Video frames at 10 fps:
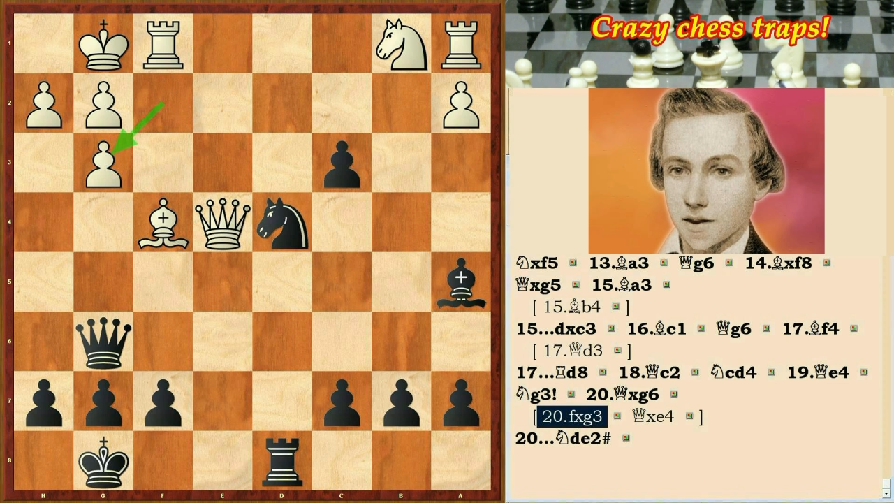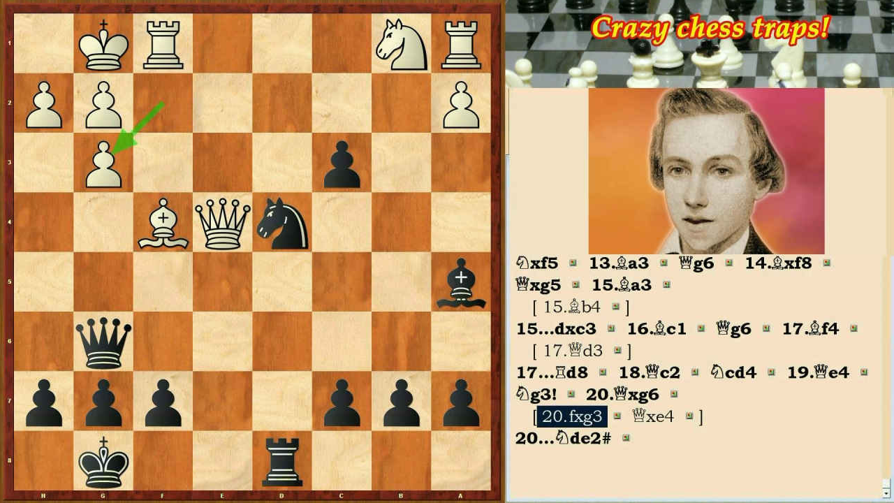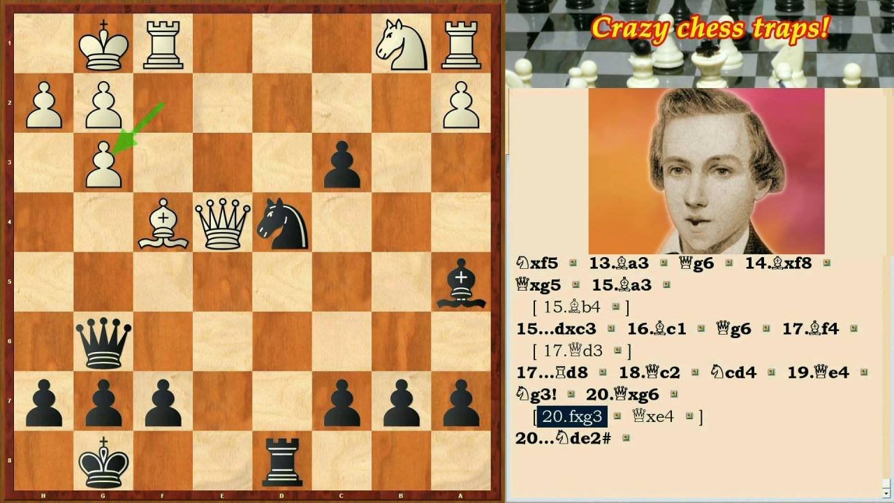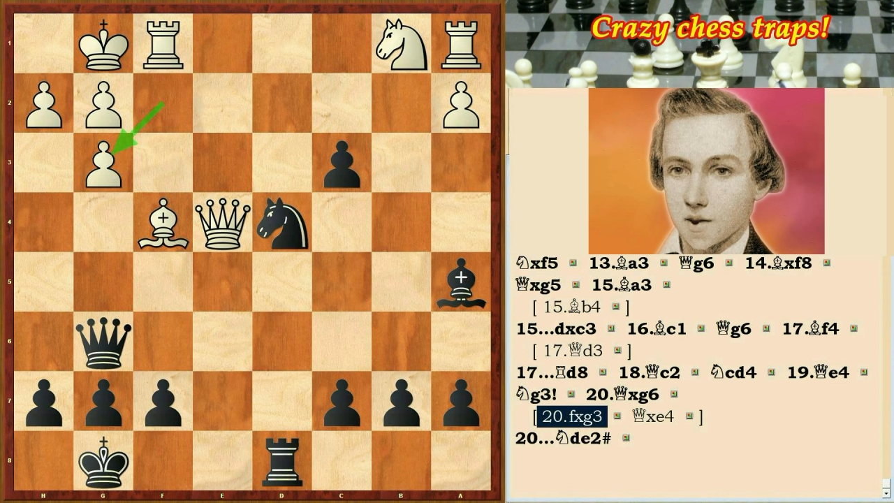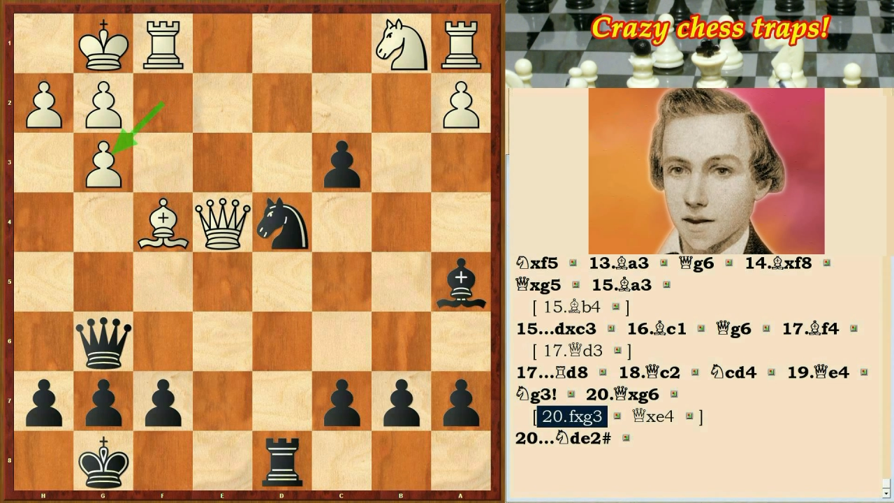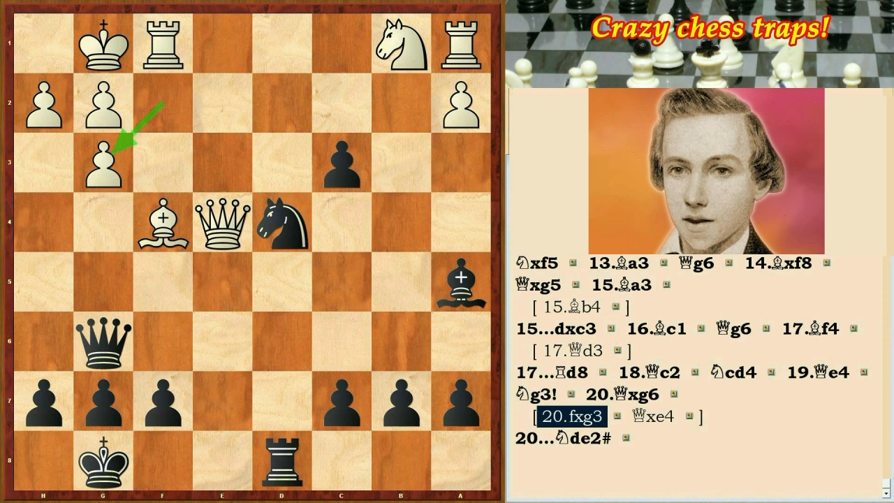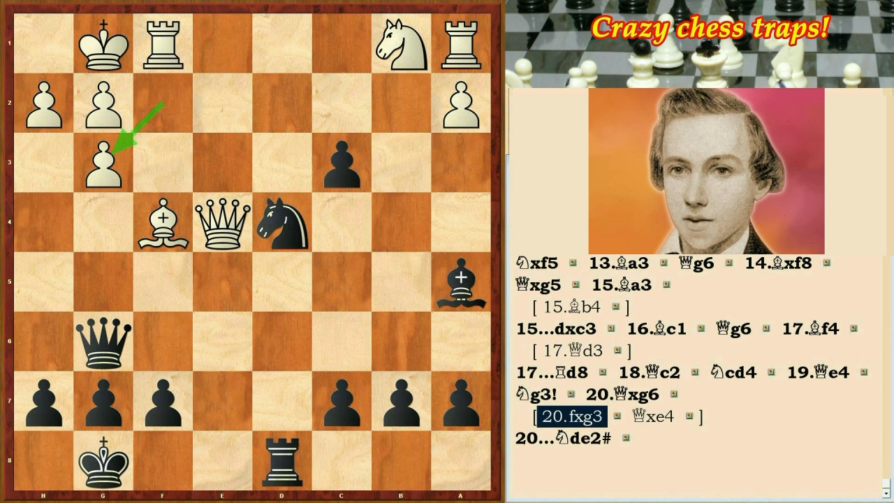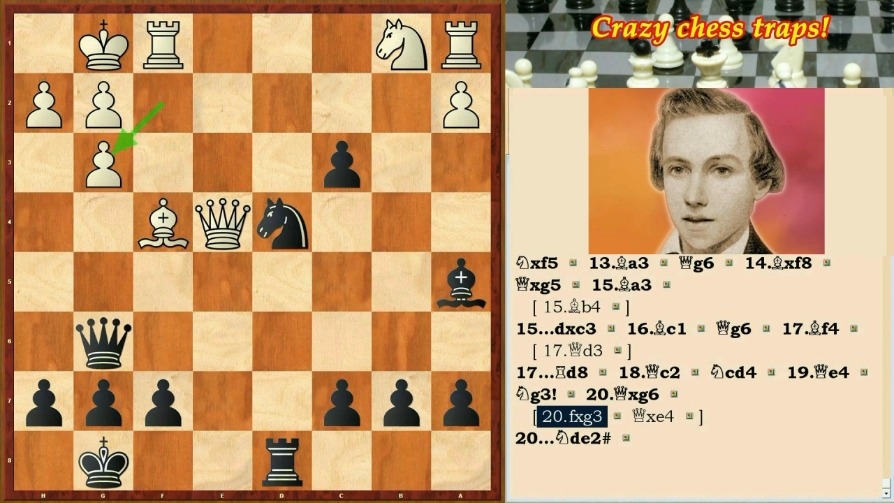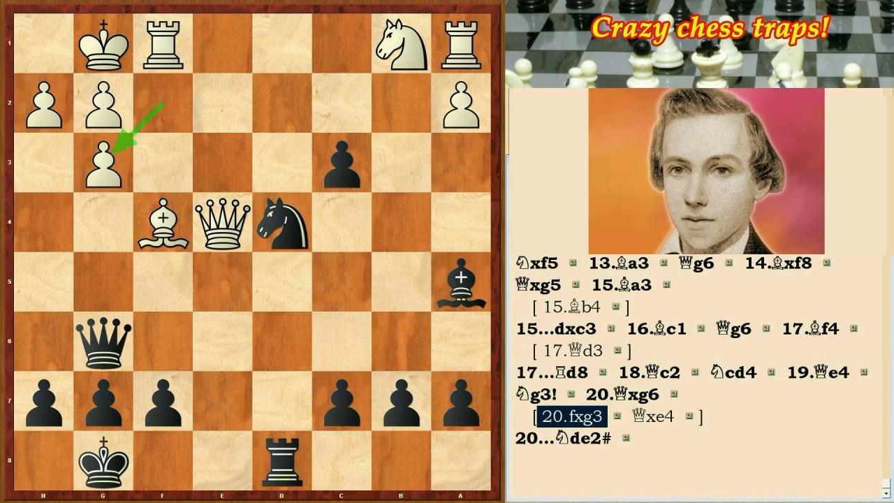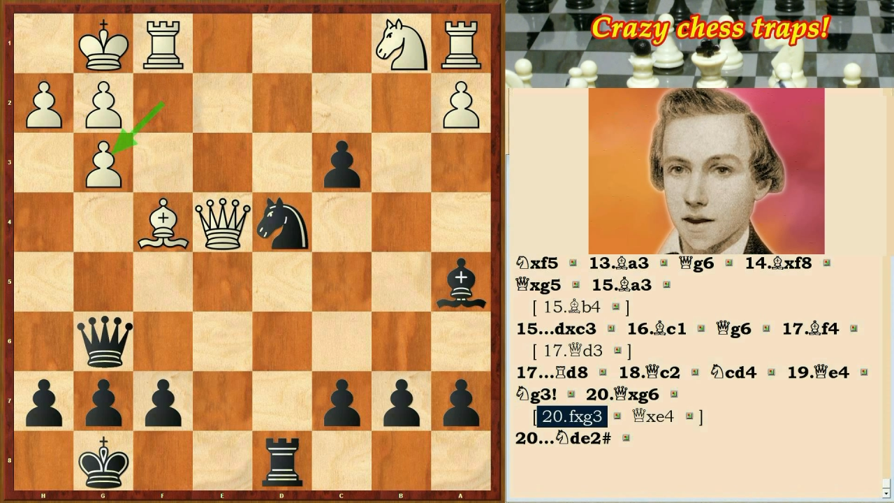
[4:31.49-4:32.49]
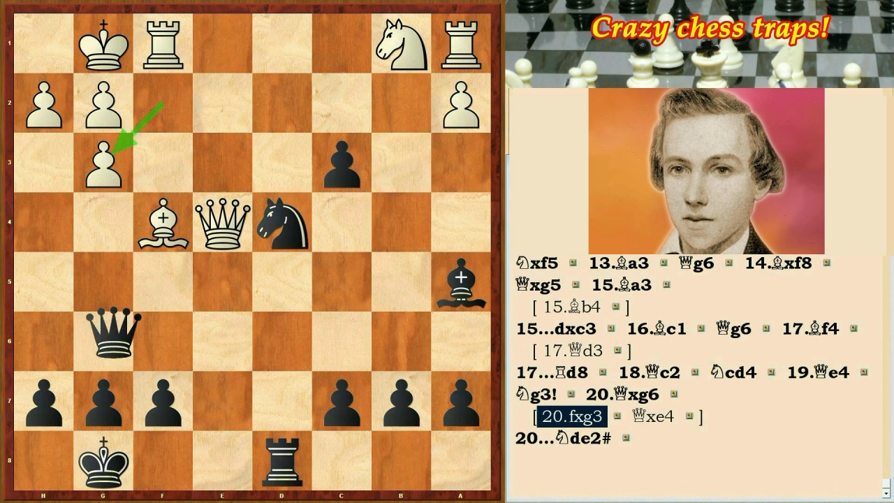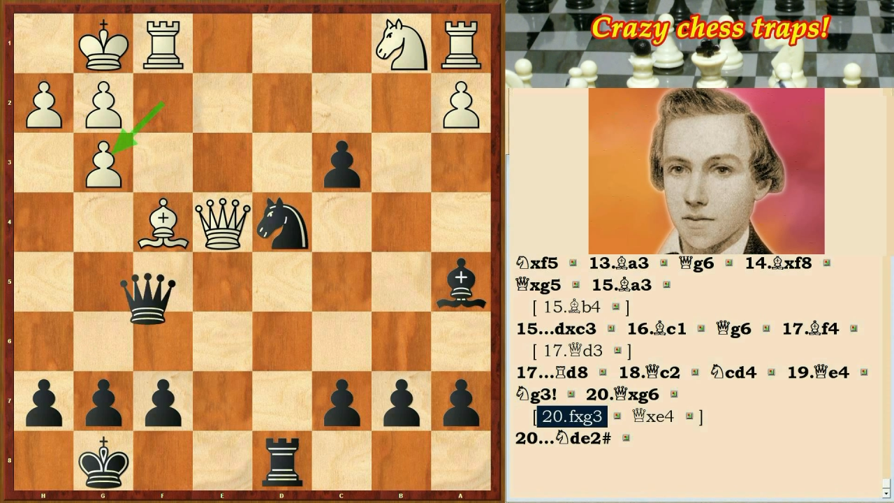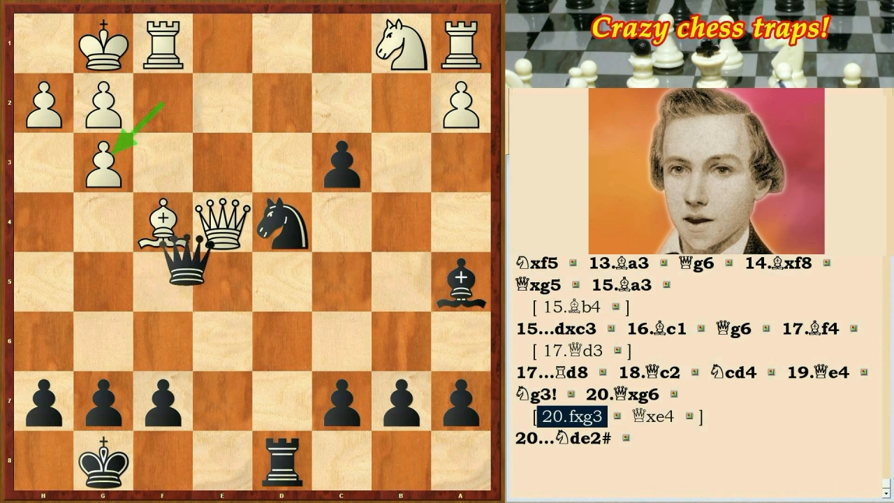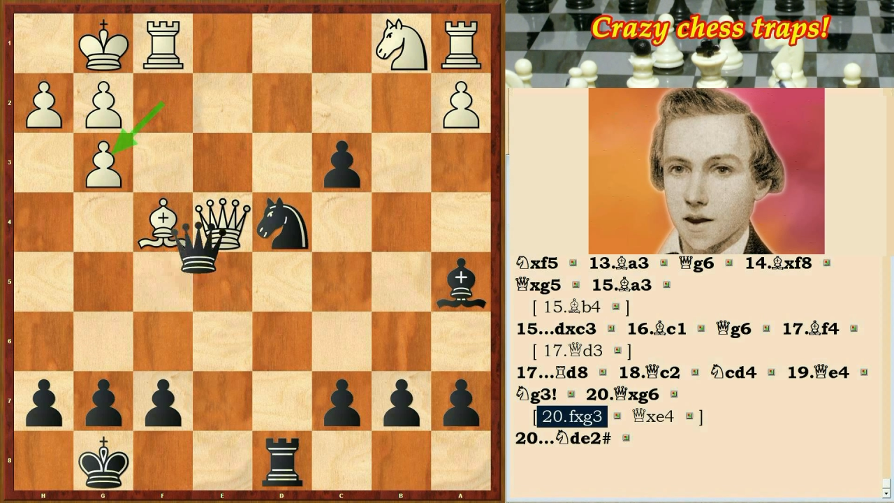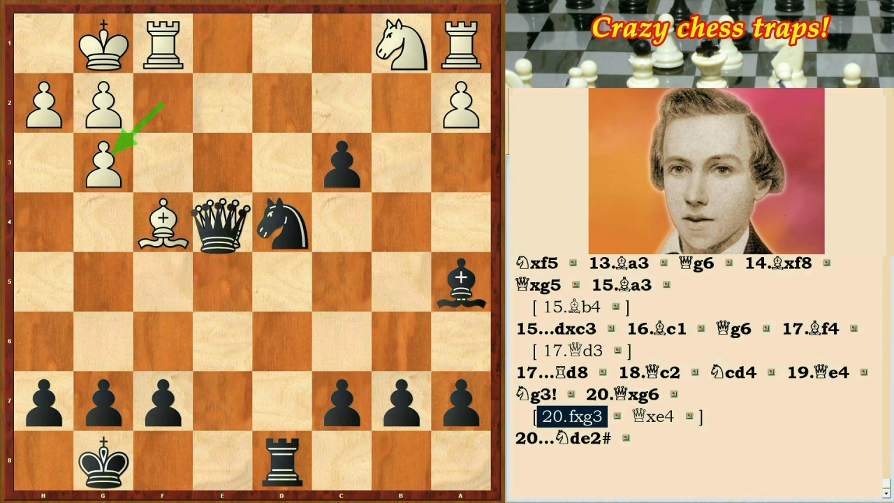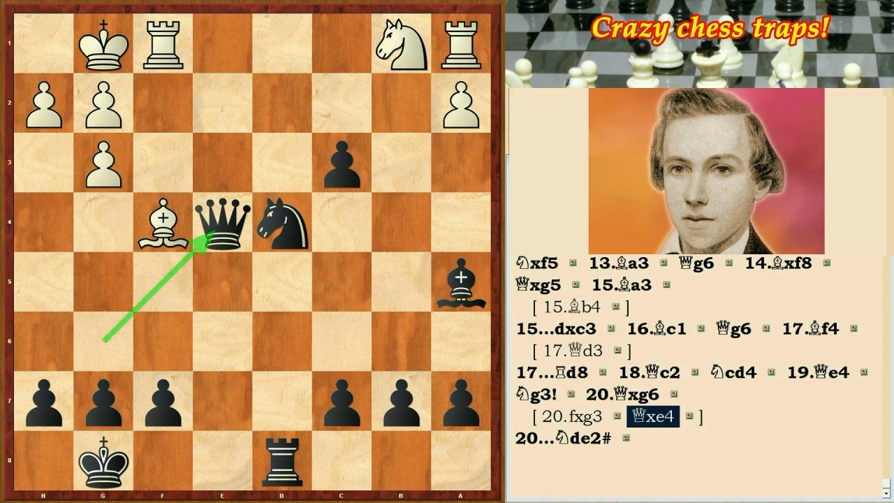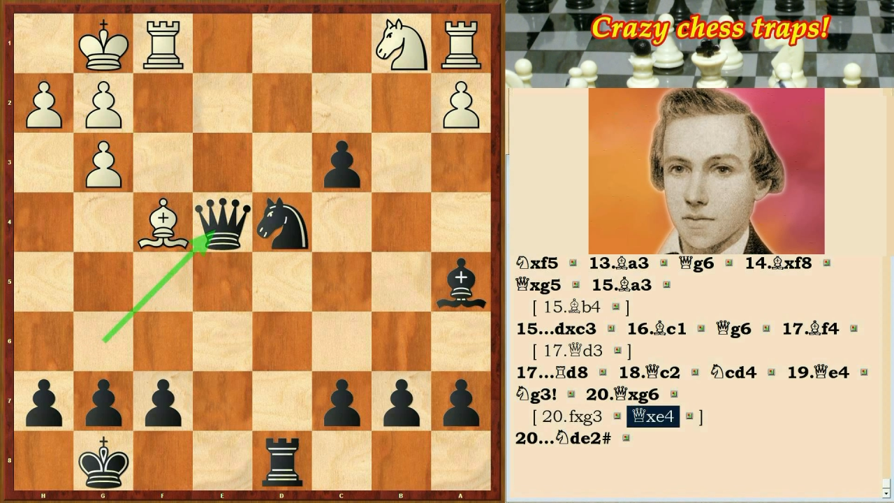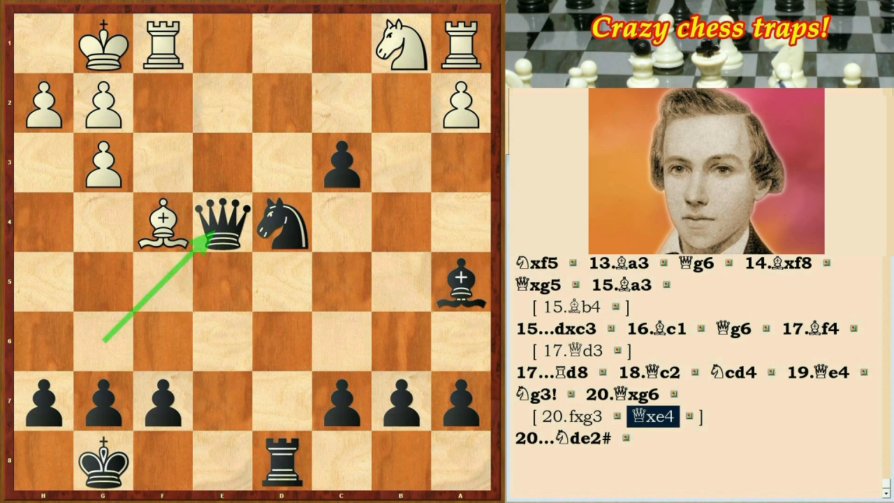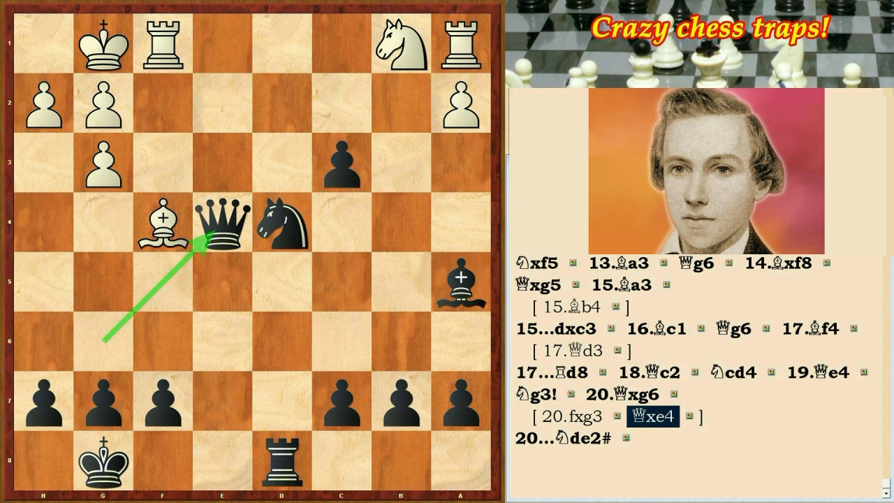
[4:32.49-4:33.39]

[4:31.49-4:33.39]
Queen takes e4.